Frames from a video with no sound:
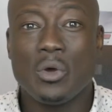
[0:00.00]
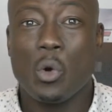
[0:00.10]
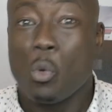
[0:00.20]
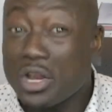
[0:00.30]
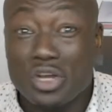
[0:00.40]

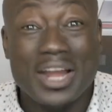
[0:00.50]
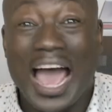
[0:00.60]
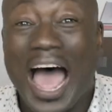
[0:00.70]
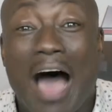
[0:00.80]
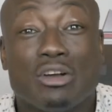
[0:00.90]
When you're in
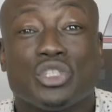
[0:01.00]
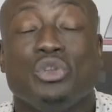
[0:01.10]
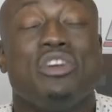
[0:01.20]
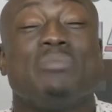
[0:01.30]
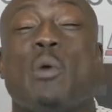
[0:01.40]
a house,
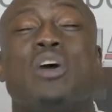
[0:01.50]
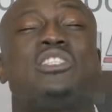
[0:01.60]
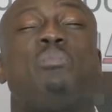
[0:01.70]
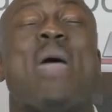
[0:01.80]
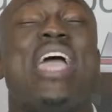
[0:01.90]
you're more
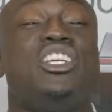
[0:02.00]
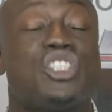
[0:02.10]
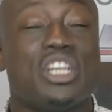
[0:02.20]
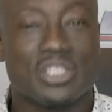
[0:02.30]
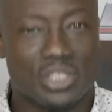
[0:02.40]

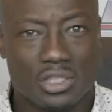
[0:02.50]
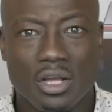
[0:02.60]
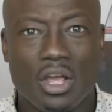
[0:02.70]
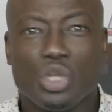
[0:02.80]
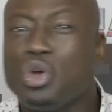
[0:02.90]
spacious.
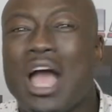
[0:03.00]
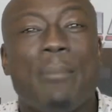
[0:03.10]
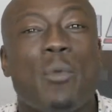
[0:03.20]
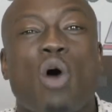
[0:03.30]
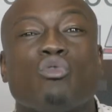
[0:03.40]
You got
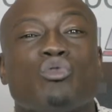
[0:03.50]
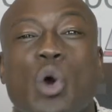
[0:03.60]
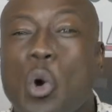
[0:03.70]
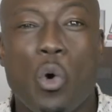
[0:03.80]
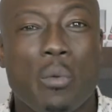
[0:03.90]
more
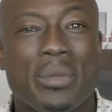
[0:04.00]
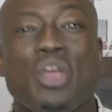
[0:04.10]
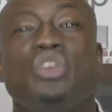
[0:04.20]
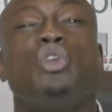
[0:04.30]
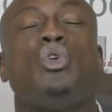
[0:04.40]
room.
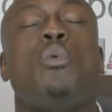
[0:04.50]
You do